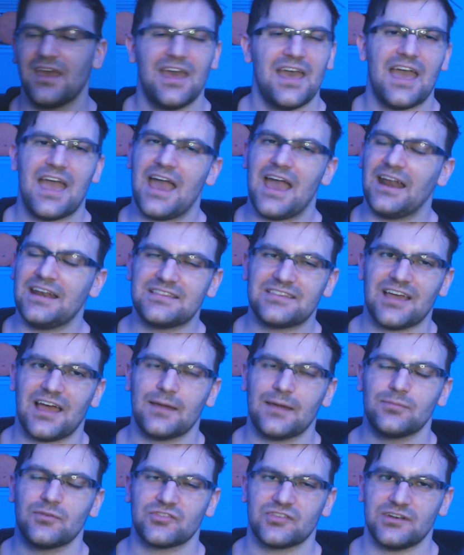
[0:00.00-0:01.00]

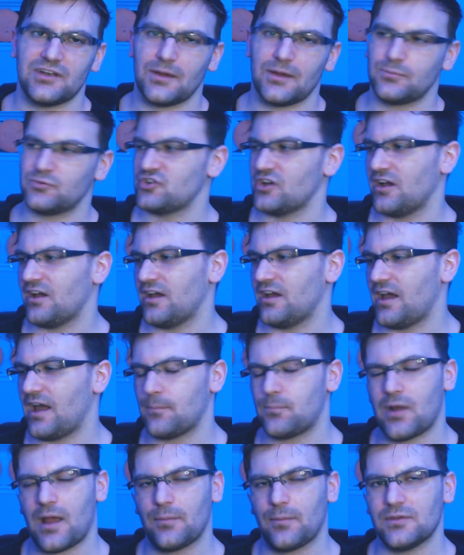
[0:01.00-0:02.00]
Anytime there's an upshot, I
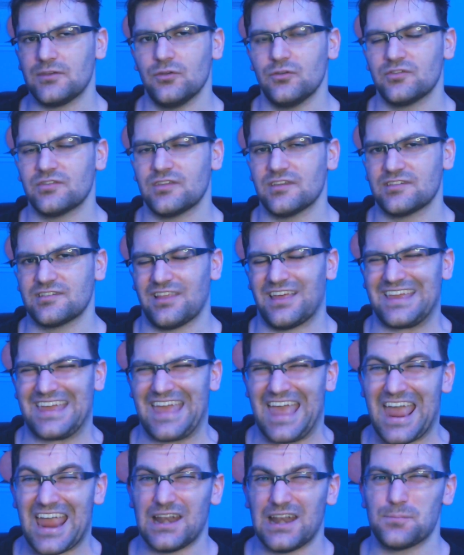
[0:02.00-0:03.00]
probably use this like
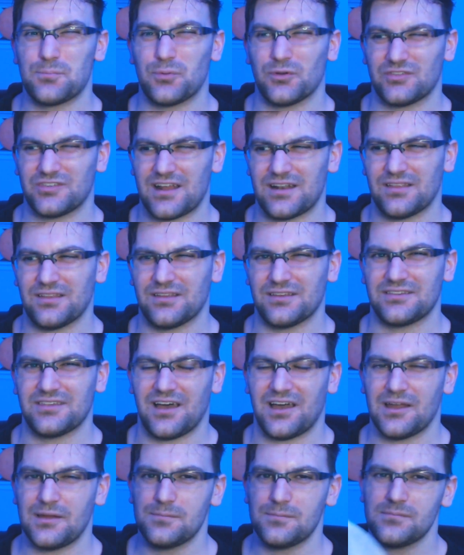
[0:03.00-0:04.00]
80% of the
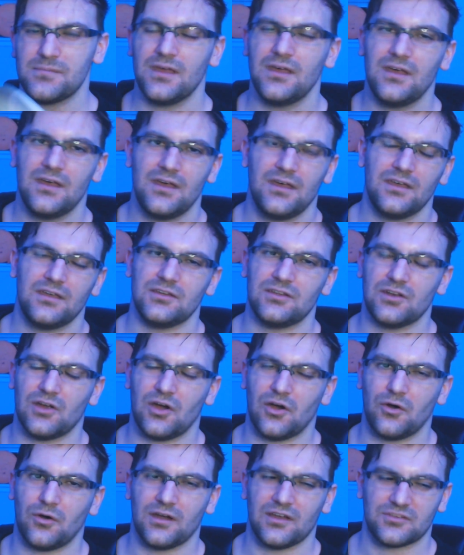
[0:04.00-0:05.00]
time. You
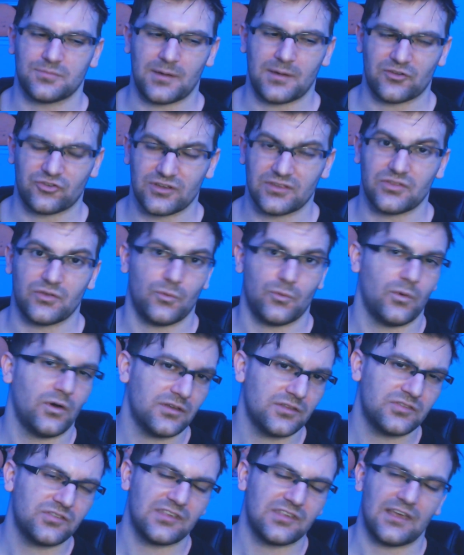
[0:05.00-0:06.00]
know, especially in the
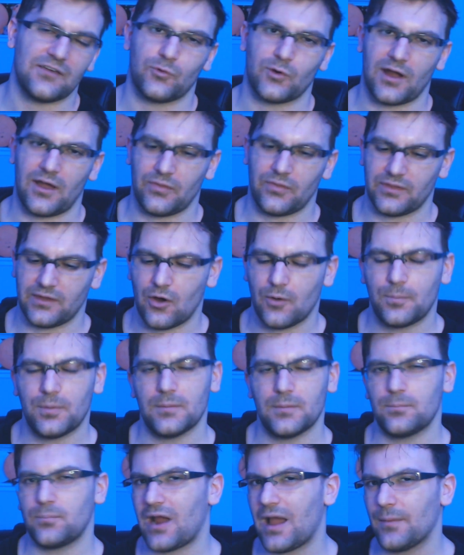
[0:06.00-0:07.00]
woods. If we're out in the
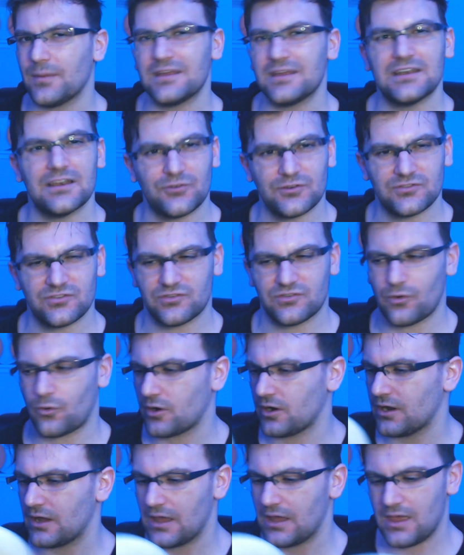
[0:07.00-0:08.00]
open, probably a different
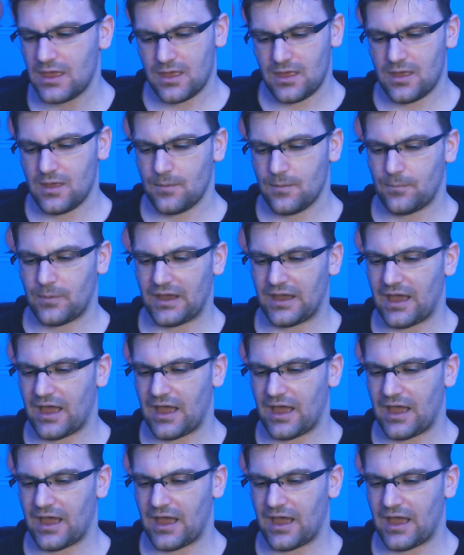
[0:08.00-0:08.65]
story. But I